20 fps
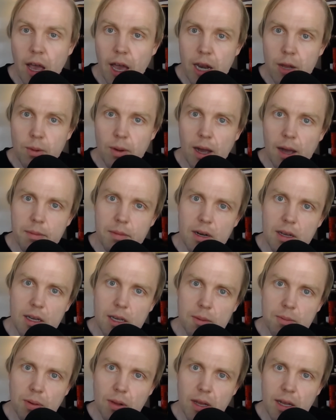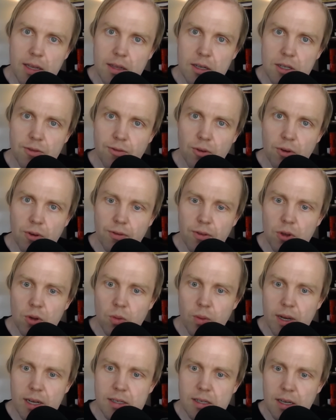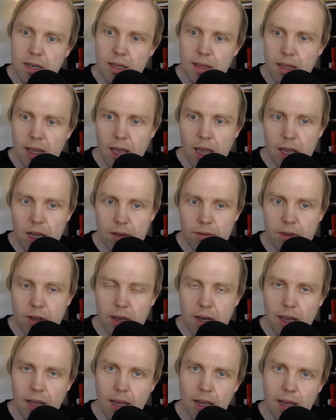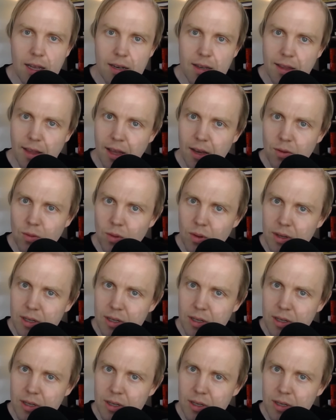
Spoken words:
Anyway, I'm going to keep playing this for a few weeks to get the hang of it, and then we'll